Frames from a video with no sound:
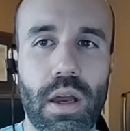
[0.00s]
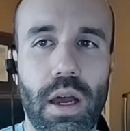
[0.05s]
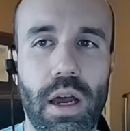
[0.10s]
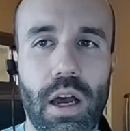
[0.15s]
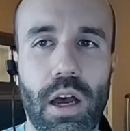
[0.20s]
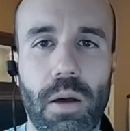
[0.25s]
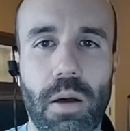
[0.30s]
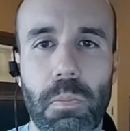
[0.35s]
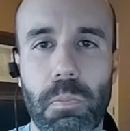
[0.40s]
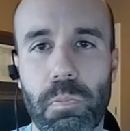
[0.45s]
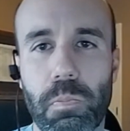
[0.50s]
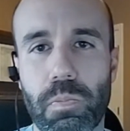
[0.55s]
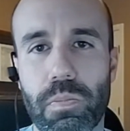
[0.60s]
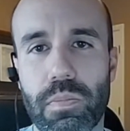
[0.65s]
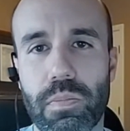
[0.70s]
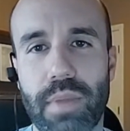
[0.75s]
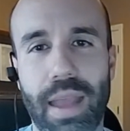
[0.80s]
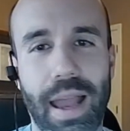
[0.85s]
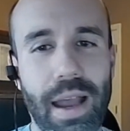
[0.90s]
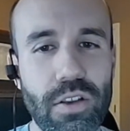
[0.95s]

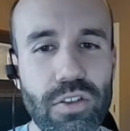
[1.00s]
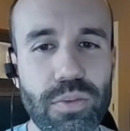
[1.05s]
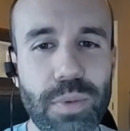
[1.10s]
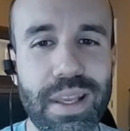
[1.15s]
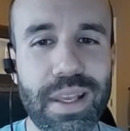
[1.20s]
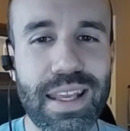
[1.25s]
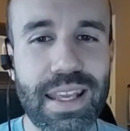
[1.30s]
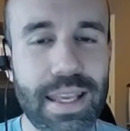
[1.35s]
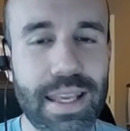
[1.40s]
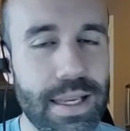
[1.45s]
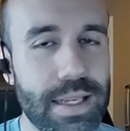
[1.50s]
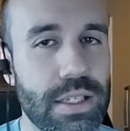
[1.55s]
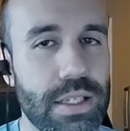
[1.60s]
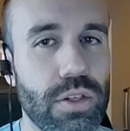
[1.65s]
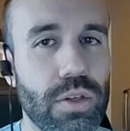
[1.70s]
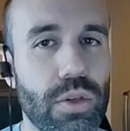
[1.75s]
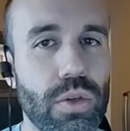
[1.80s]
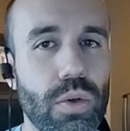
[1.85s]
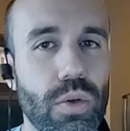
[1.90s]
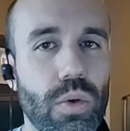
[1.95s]
Now, as we get
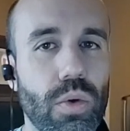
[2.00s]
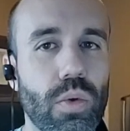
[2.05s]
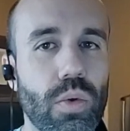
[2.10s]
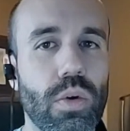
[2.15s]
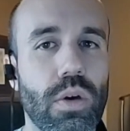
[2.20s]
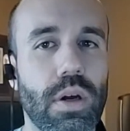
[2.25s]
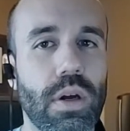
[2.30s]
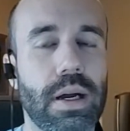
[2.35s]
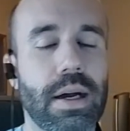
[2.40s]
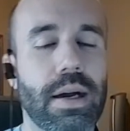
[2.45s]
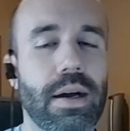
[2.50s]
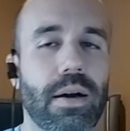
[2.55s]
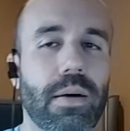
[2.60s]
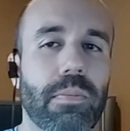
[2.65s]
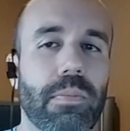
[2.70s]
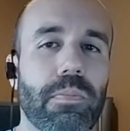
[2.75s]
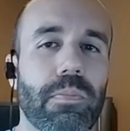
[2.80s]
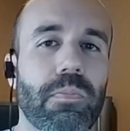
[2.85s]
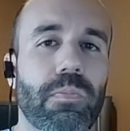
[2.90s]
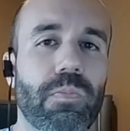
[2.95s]
to
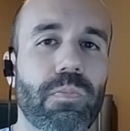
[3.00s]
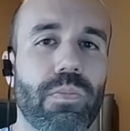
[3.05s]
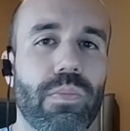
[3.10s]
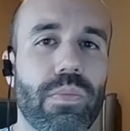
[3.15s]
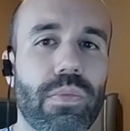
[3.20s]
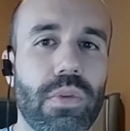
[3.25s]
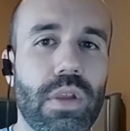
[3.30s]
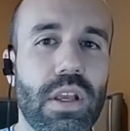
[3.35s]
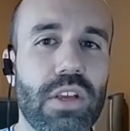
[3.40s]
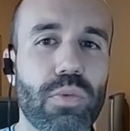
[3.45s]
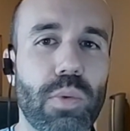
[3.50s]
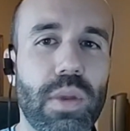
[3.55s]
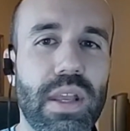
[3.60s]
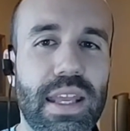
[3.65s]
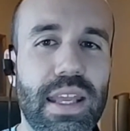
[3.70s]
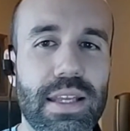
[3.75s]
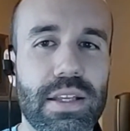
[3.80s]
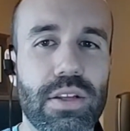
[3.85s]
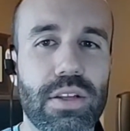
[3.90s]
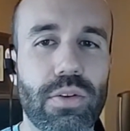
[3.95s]

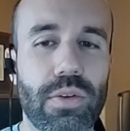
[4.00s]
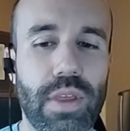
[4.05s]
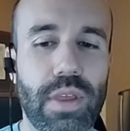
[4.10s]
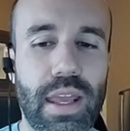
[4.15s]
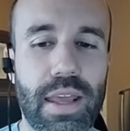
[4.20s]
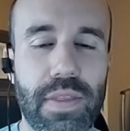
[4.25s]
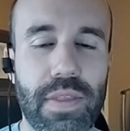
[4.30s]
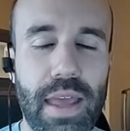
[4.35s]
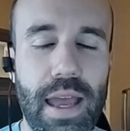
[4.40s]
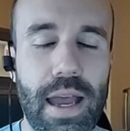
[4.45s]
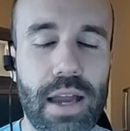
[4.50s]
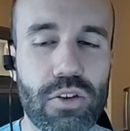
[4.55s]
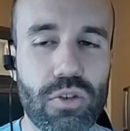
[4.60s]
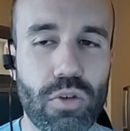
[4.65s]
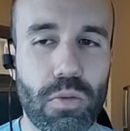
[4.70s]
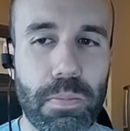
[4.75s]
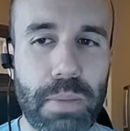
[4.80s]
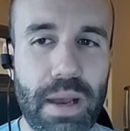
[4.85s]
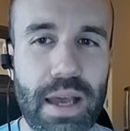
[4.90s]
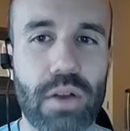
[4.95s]
the actual
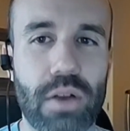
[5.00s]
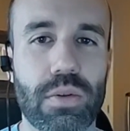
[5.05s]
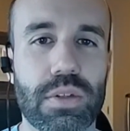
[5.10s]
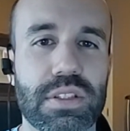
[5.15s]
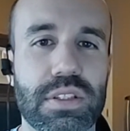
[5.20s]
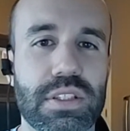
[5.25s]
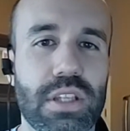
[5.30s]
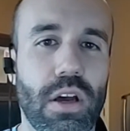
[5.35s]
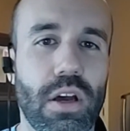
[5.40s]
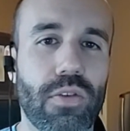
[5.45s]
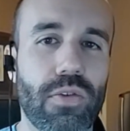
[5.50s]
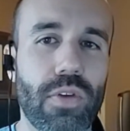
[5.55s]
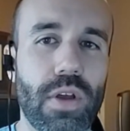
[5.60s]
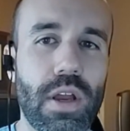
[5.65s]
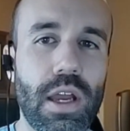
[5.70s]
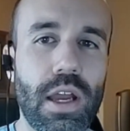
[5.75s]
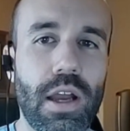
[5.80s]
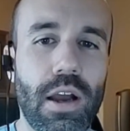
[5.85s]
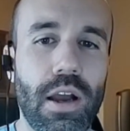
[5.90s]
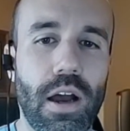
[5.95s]
battle itself,
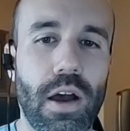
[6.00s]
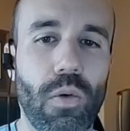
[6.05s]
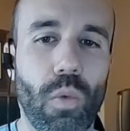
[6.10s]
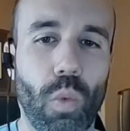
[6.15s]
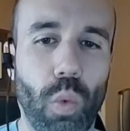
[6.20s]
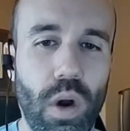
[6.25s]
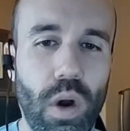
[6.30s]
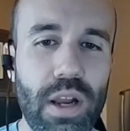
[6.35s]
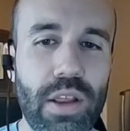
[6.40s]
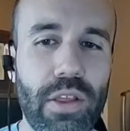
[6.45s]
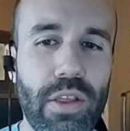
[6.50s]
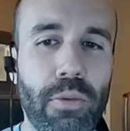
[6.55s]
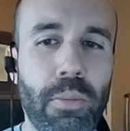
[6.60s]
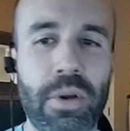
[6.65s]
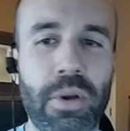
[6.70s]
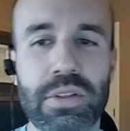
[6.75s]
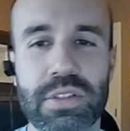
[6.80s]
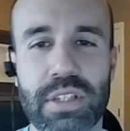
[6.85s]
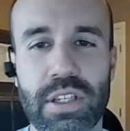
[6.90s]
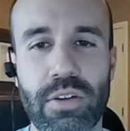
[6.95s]
one of the
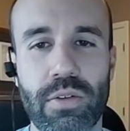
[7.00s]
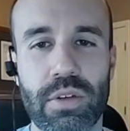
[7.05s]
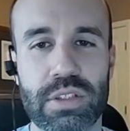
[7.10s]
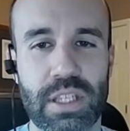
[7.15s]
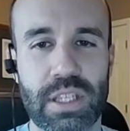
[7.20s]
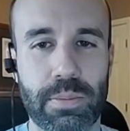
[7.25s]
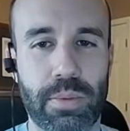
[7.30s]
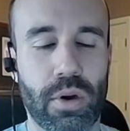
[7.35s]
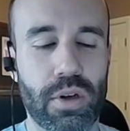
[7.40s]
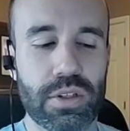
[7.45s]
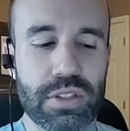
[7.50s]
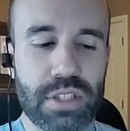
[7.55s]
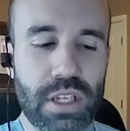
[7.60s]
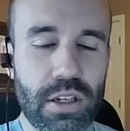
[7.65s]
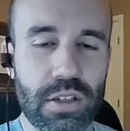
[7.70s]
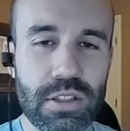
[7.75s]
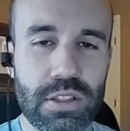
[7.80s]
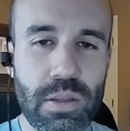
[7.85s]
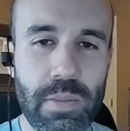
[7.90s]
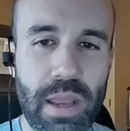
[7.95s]
most interesting parts here,
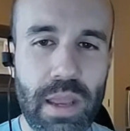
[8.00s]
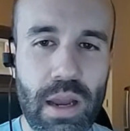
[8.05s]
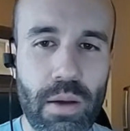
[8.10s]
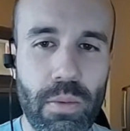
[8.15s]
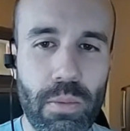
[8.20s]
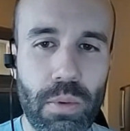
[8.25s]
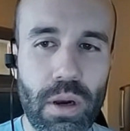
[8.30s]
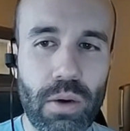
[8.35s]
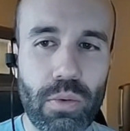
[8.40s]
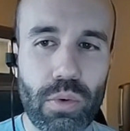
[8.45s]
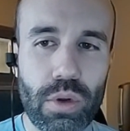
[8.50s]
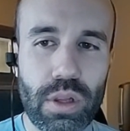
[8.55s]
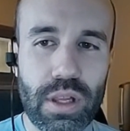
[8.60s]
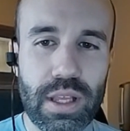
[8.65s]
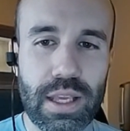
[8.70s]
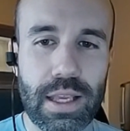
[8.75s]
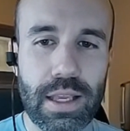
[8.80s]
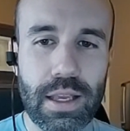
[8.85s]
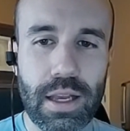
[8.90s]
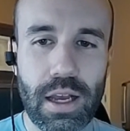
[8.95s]
and something I want to
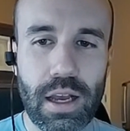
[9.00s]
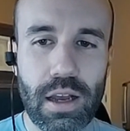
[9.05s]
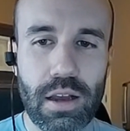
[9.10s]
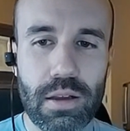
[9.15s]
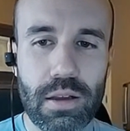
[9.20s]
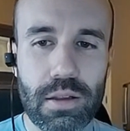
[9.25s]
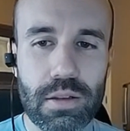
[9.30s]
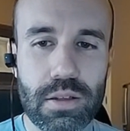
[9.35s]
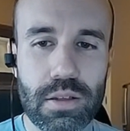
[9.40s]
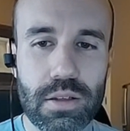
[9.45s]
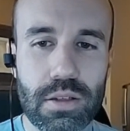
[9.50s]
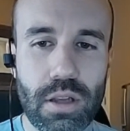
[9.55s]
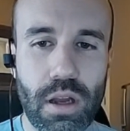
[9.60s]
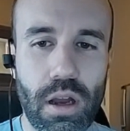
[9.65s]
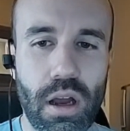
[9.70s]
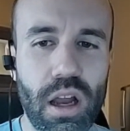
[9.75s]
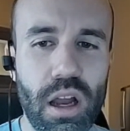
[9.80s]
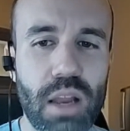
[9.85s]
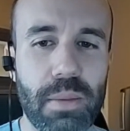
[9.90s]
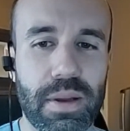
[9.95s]
really
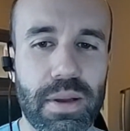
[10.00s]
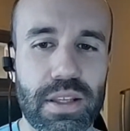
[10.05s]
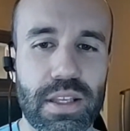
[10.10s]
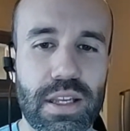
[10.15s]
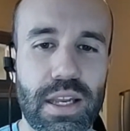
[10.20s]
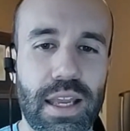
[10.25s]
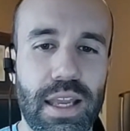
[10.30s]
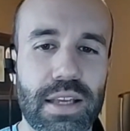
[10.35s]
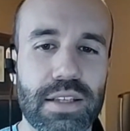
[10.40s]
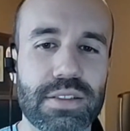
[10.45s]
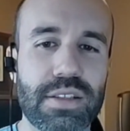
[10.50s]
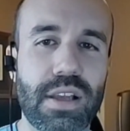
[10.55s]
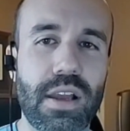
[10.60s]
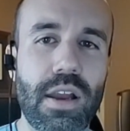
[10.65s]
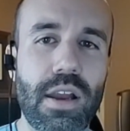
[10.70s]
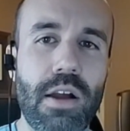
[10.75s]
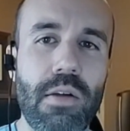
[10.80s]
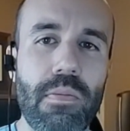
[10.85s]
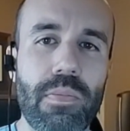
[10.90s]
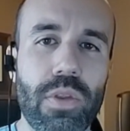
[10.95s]
talk about today, is
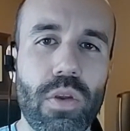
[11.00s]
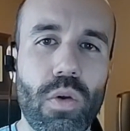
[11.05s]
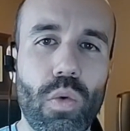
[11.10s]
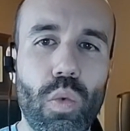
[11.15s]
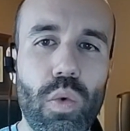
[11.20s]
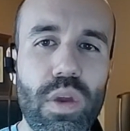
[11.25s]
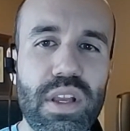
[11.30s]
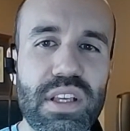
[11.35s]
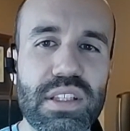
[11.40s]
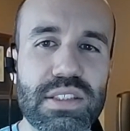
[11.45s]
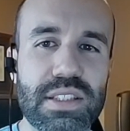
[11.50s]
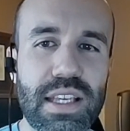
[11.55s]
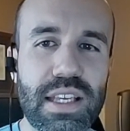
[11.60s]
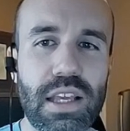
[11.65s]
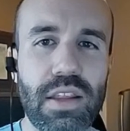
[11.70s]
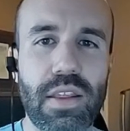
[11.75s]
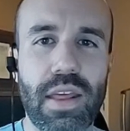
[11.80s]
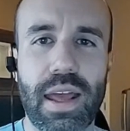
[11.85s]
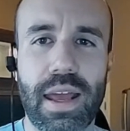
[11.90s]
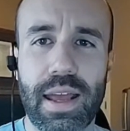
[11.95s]
we see
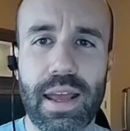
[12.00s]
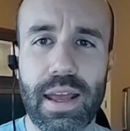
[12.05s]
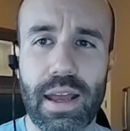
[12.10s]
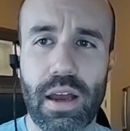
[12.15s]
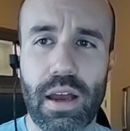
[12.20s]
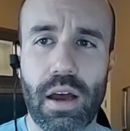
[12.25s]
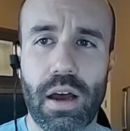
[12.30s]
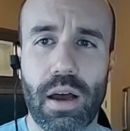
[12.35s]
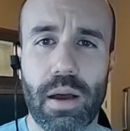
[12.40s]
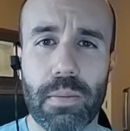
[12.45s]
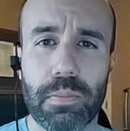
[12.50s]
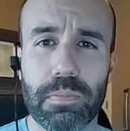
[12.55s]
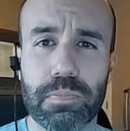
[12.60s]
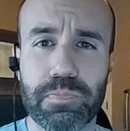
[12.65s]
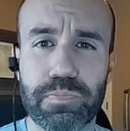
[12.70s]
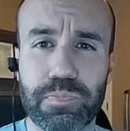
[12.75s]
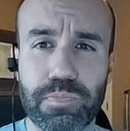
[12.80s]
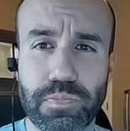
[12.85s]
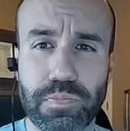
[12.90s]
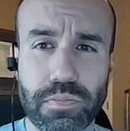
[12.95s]
that
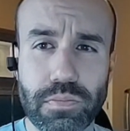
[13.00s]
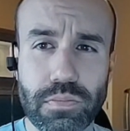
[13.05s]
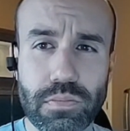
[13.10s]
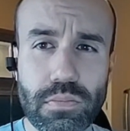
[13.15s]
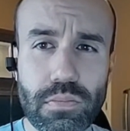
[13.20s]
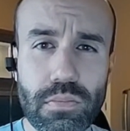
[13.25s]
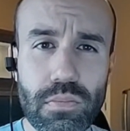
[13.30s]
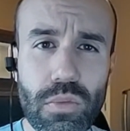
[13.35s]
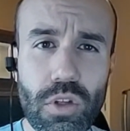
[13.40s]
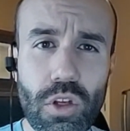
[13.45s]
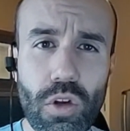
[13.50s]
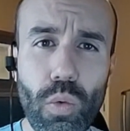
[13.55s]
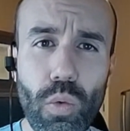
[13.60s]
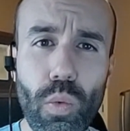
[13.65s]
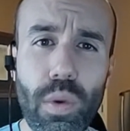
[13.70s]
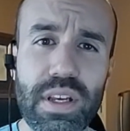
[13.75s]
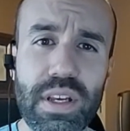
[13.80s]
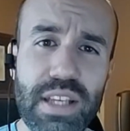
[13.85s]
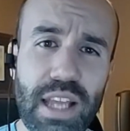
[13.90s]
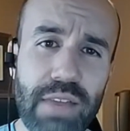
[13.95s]

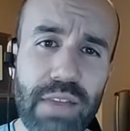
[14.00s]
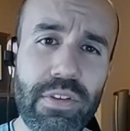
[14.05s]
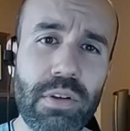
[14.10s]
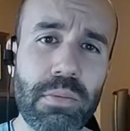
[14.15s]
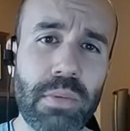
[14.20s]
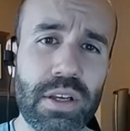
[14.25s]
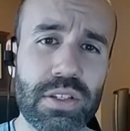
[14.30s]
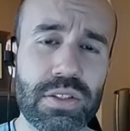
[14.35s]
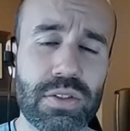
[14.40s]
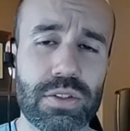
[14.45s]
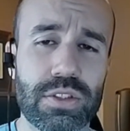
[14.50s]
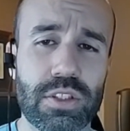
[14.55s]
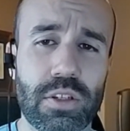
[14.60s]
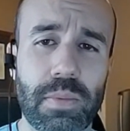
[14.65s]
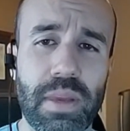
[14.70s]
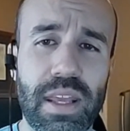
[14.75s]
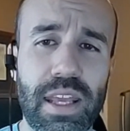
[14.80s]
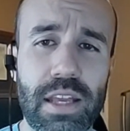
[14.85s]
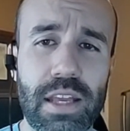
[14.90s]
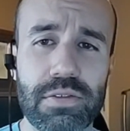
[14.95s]
when David musters them,
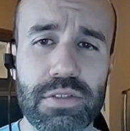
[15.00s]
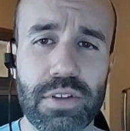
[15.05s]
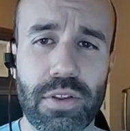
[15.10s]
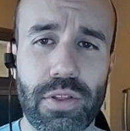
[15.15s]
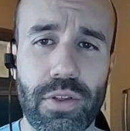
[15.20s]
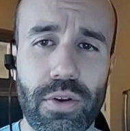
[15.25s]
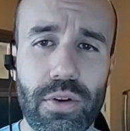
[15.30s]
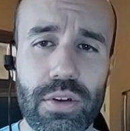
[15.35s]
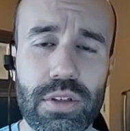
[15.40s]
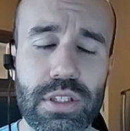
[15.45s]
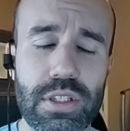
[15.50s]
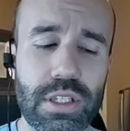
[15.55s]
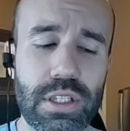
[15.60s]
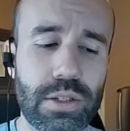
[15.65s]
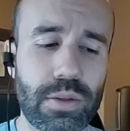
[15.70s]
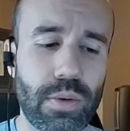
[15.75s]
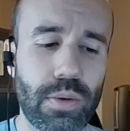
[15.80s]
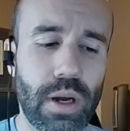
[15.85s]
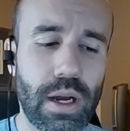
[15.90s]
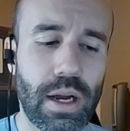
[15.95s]
he gives a third
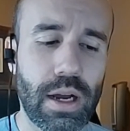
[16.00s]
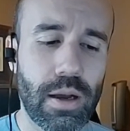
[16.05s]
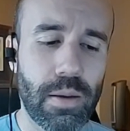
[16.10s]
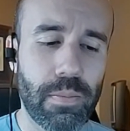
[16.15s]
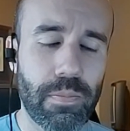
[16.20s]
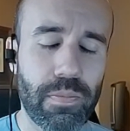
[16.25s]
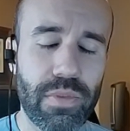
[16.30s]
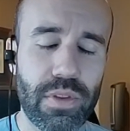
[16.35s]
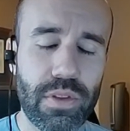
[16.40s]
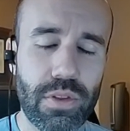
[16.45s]
to